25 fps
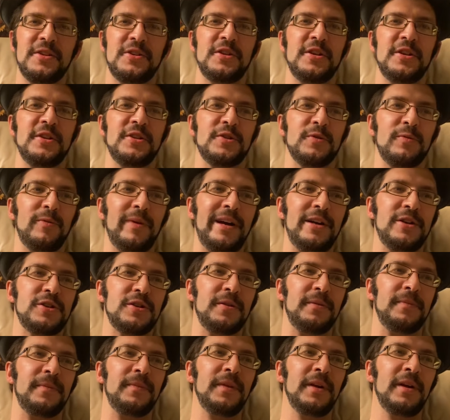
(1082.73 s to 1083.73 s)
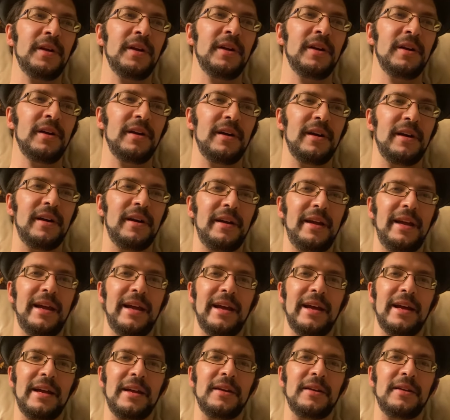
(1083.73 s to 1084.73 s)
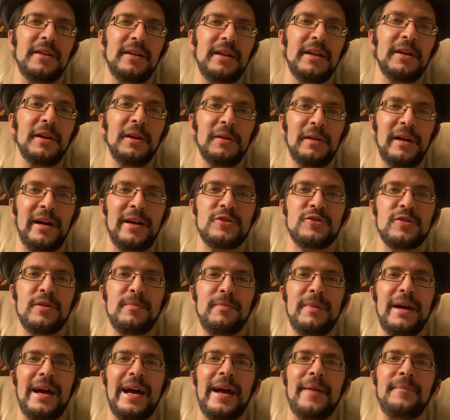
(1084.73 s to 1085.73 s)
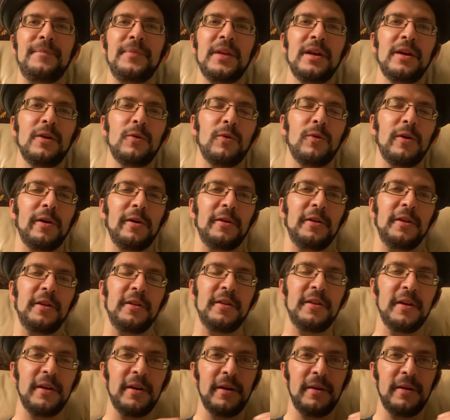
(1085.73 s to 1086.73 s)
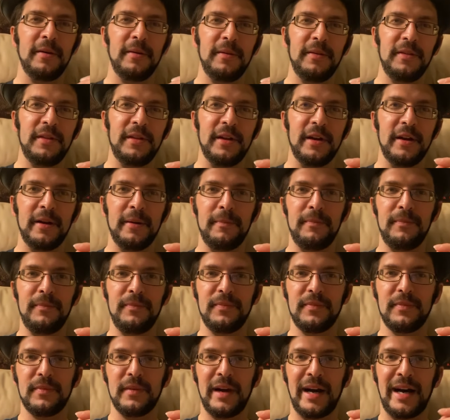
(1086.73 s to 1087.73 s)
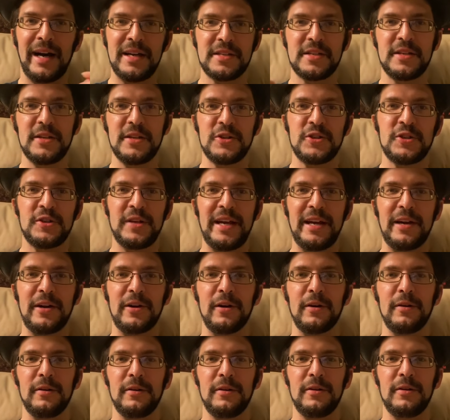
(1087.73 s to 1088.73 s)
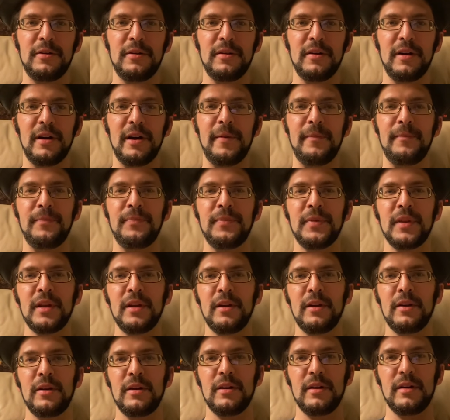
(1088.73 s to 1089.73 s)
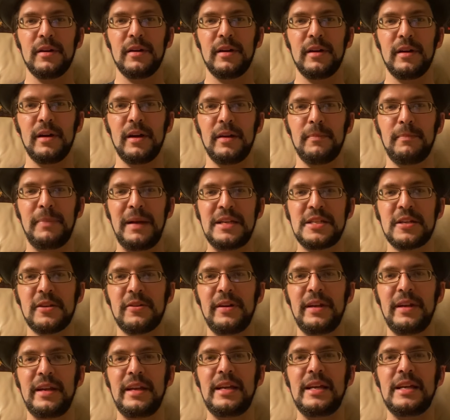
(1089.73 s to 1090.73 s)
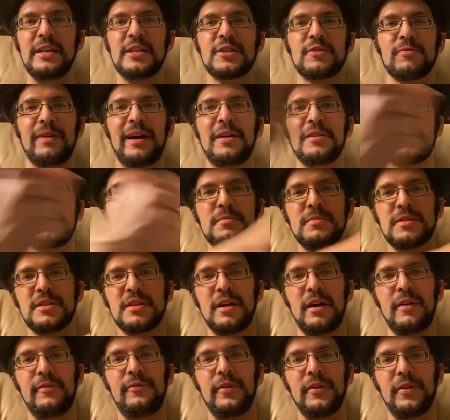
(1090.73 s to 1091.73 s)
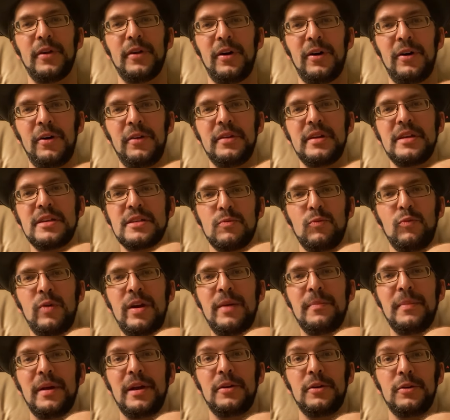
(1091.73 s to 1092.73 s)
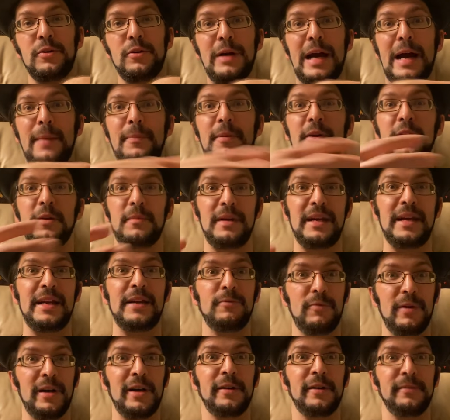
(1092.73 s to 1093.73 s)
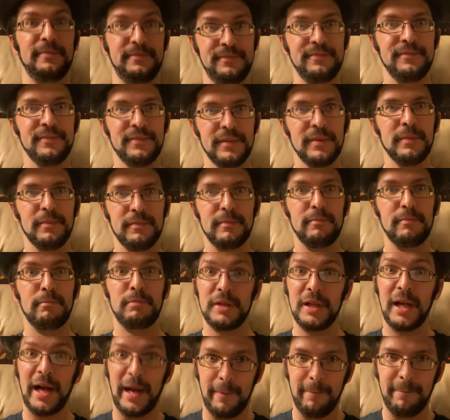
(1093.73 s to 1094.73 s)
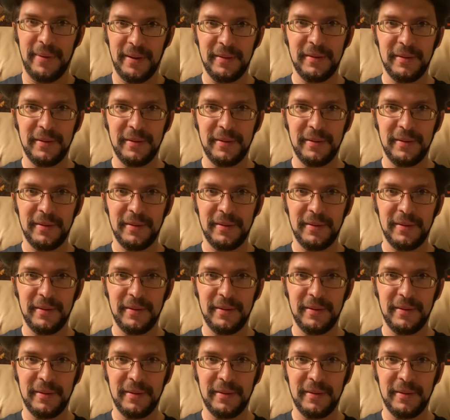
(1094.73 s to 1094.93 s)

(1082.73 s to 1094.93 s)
situation. And in a laundromat where the hostage taker, basically he surrounds himself with all these women who happen to be, well, plump,